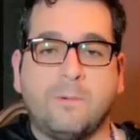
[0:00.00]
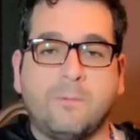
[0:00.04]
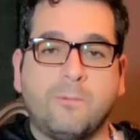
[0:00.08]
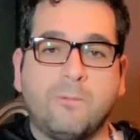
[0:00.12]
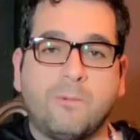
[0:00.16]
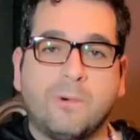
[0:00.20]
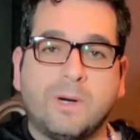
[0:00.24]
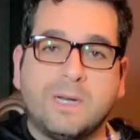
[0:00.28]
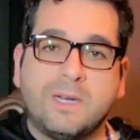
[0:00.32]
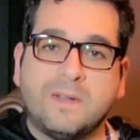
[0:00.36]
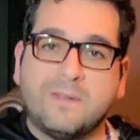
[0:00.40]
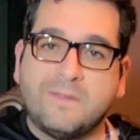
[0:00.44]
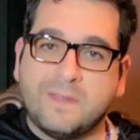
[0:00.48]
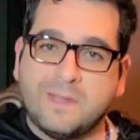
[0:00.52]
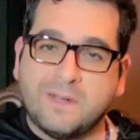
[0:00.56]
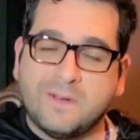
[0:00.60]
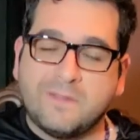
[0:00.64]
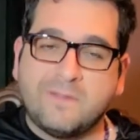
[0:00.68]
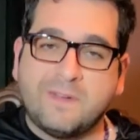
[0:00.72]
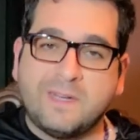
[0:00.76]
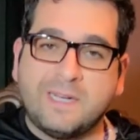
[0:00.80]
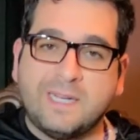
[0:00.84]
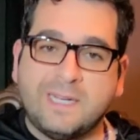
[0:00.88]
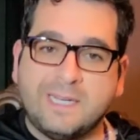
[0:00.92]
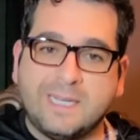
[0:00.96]
One of their
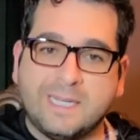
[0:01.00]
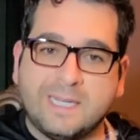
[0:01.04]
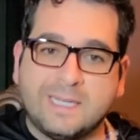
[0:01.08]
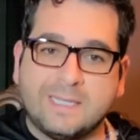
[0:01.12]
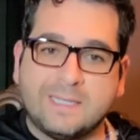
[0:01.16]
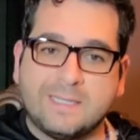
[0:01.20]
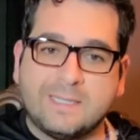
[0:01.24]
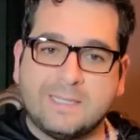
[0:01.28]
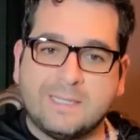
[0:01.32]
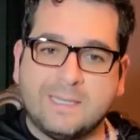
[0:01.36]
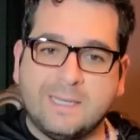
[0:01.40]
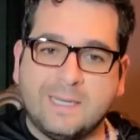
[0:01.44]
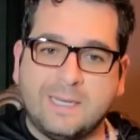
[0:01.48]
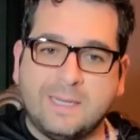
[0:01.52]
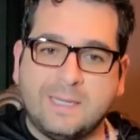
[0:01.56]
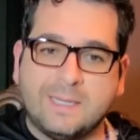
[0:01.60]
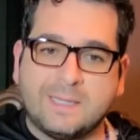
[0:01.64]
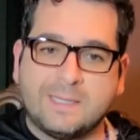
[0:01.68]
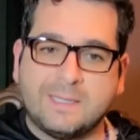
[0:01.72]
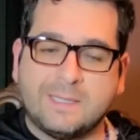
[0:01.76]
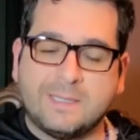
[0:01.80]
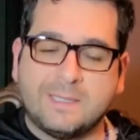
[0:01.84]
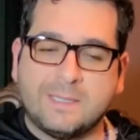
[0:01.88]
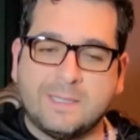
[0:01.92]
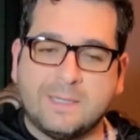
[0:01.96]
findings, and
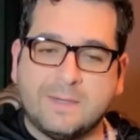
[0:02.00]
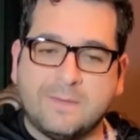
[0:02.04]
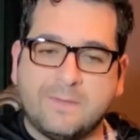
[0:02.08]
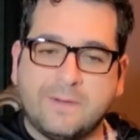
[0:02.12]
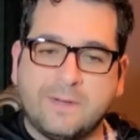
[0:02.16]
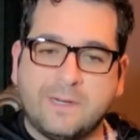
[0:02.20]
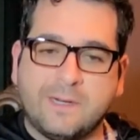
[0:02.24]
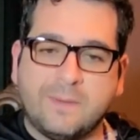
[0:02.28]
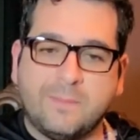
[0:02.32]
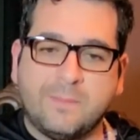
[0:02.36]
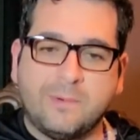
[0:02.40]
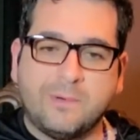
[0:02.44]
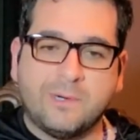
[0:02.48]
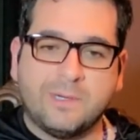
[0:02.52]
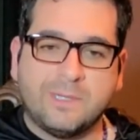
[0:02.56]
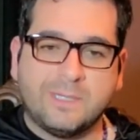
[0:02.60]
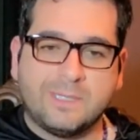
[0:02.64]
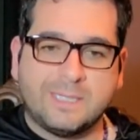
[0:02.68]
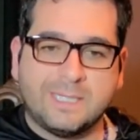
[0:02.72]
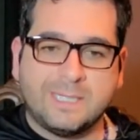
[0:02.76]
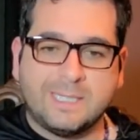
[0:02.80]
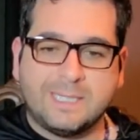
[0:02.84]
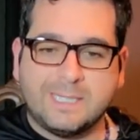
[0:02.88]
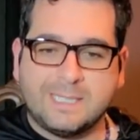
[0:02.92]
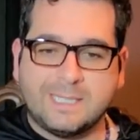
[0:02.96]
this is a very important
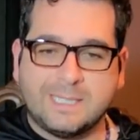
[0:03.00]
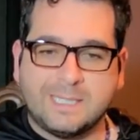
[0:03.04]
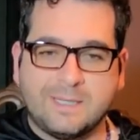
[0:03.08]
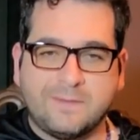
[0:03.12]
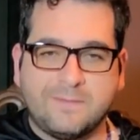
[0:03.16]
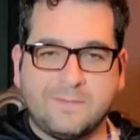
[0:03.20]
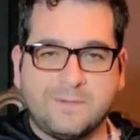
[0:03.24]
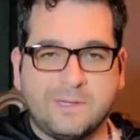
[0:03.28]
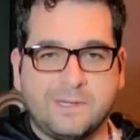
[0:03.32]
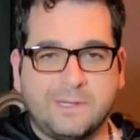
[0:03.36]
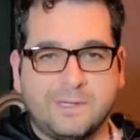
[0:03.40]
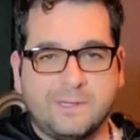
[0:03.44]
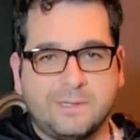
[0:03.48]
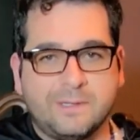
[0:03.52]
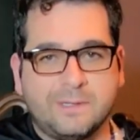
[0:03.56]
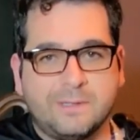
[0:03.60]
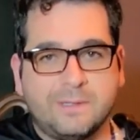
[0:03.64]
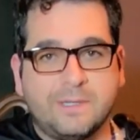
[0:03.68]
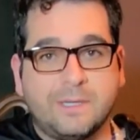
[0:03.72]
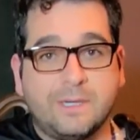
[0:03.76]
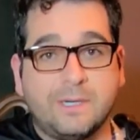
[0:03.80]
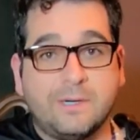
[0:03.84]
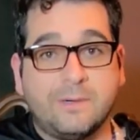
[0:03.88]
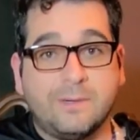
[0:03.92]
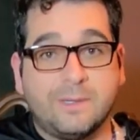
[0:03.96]
statistic for you to
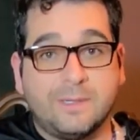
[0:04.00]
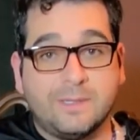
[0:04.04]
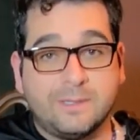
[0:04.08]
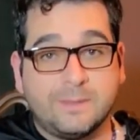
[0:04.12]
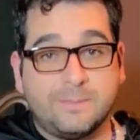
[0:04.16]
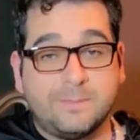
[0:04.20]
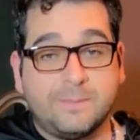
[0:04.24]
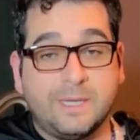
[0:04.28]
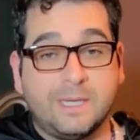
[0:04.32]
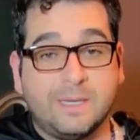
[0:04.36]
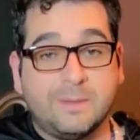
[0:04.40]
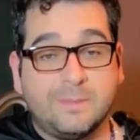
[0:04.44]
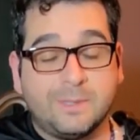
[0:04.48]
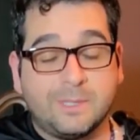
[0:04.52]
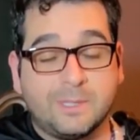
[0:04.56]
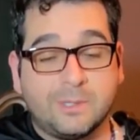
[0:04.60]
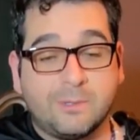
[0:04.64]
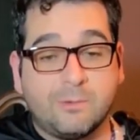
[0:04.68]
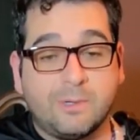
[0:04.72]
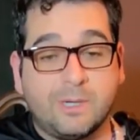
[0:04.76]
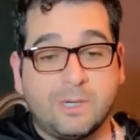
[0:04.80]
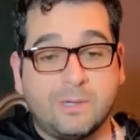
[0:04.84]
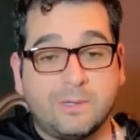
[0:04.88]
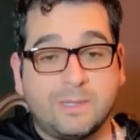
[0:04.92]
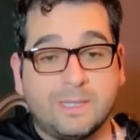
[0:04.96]
know and be able to
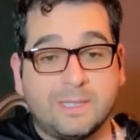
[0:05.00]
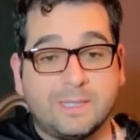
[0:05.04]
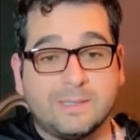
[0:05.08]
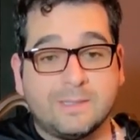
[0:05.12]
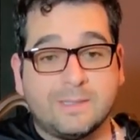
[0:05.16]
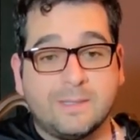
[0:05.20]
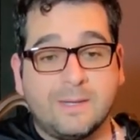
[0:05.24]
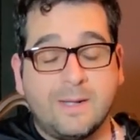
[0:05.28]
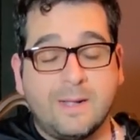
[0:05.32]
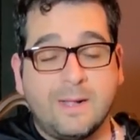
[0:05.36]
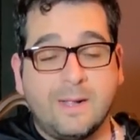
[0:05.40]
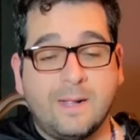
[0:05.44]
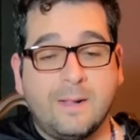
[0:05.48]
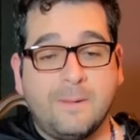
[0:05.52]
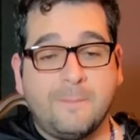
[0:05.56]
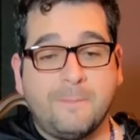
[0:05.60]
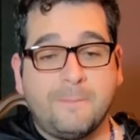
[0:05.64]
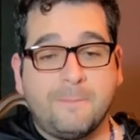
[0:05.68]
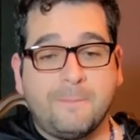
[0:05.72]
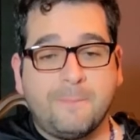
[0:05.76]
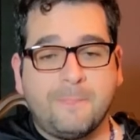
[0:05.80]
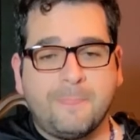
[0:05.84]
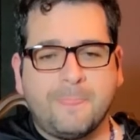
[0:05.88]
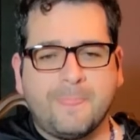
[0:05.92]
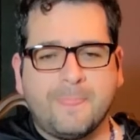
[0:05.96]
quote, is,
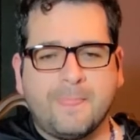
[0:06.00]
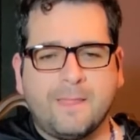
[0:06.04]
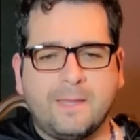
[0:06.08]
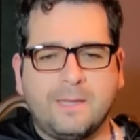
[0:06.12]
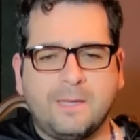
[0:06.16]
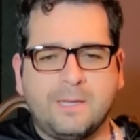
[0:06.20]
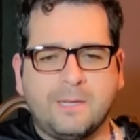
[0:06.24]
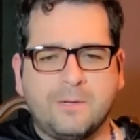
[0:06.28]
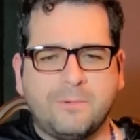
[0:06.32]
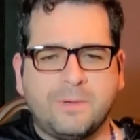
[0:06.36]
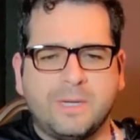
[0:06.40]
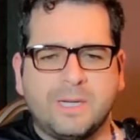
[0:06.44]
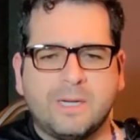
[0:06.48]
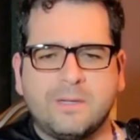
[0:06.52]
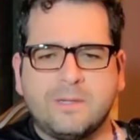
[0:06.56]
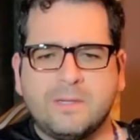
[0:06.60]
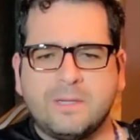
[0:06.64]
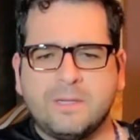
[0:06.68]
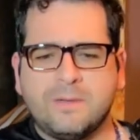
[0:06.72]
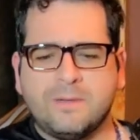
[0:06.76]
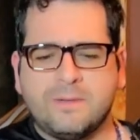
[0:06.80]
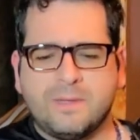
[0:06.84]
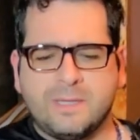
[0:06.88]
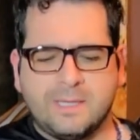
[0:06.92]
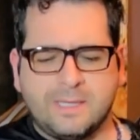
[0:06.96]
we've
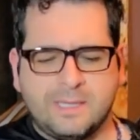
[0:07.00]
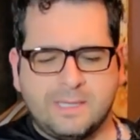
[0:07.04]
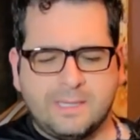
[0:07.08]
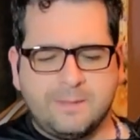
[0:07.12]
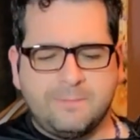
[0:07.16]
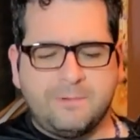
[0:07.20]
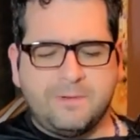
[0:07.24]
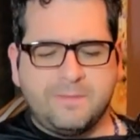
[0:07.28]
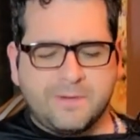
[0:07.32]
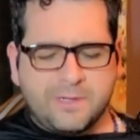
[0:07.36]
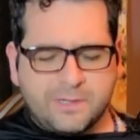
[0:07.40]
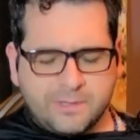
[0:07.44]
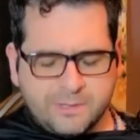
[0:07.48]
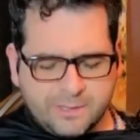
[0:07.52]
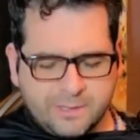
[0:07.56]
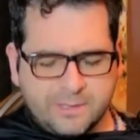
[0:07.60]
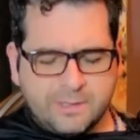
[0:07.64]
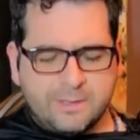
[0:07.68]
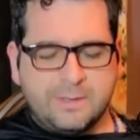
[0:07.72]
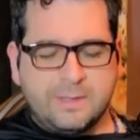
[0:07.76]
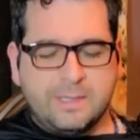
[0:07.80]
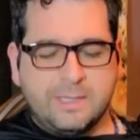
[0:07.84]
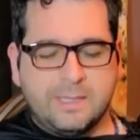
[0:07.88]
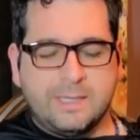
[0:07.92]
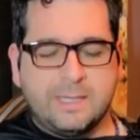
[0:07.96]
all
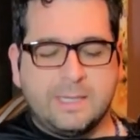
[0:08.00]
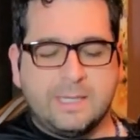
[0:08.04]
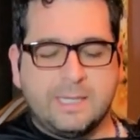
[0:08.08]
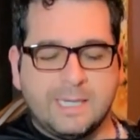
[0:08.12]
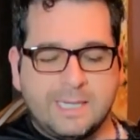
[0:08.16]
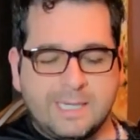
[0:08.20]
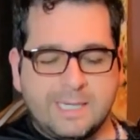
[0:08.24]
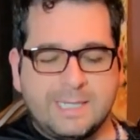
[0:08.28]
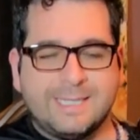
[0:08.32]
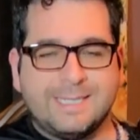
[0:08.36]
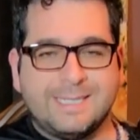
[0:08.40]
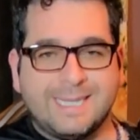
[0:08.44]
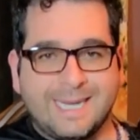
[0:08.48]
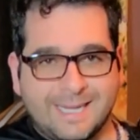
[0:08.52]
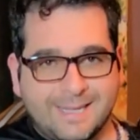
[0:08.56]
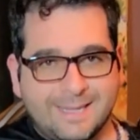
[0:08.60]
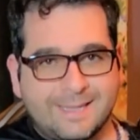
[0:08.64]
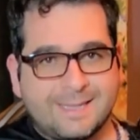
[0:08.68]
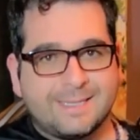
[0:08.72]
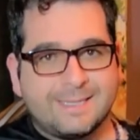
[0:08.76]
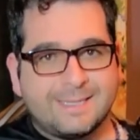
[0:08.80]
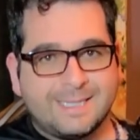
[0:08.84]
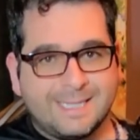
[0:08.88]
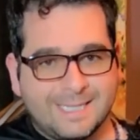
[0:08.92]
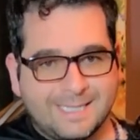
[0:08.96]
heard the gun
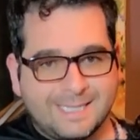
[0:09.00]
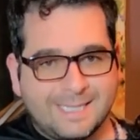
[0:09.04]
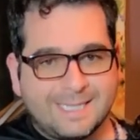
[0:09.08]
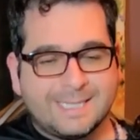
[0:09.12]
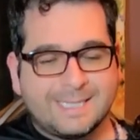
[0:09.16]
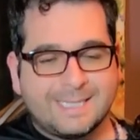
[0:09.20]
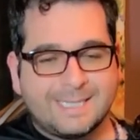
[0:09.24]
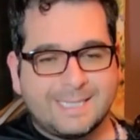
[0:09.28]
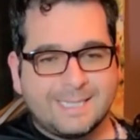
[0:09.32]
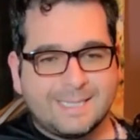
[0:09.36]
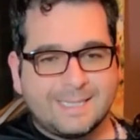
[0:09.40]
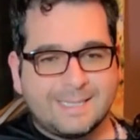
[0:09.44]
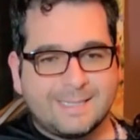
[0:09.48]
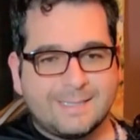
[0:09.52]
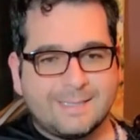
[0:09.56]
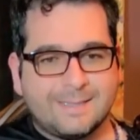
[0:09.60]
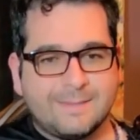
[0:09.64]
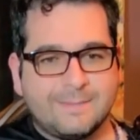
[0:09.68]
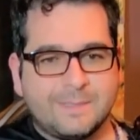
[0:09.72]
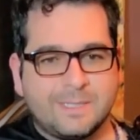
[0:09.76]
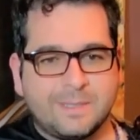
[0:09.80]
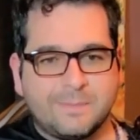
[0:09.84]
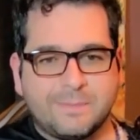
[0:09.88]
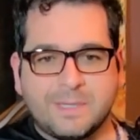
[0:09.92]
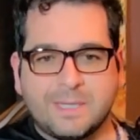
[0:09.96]
death
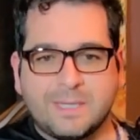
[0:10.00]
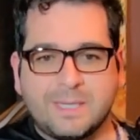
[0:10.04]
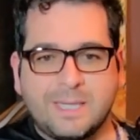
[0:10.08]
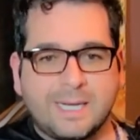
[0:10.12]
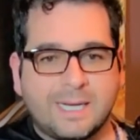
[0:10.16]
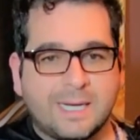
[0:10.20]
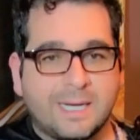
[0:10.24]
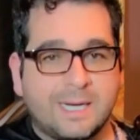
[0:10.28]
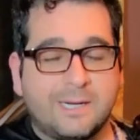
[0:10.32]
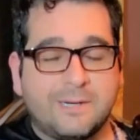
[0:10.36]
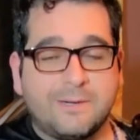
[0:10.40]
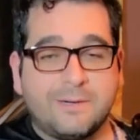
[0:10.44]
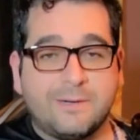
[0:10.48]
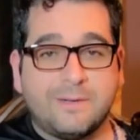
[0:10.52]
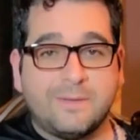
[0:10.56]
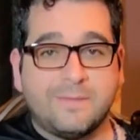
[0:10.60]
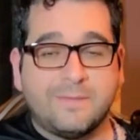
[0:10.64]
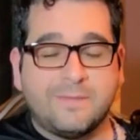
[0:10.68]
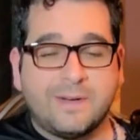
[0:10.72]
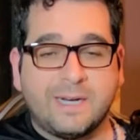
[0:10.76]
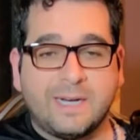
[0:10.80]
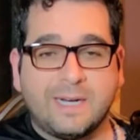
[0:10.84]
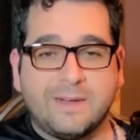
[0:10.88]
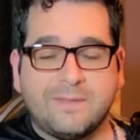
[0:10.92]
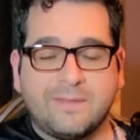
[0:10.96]
statistics, something like
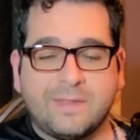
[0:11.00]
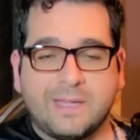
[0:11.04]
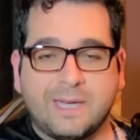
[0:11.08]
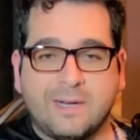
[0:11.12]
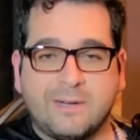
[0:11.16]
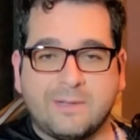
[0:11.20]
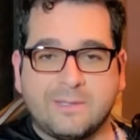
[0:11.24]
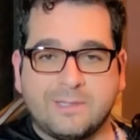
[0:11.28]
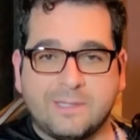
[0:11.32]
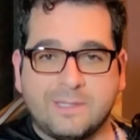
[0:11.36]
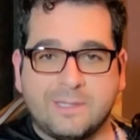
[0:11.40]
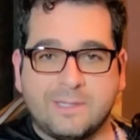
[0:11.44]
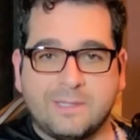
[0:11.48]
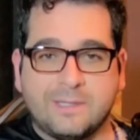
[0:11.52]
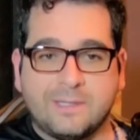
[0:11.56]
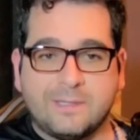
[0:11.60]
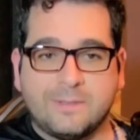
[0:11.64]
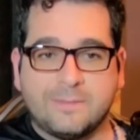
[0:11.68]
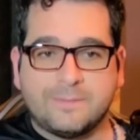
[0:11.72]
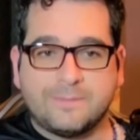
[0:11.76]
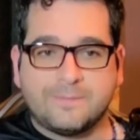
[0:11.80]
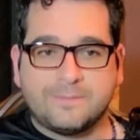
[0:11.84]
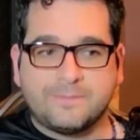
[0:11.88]
105,000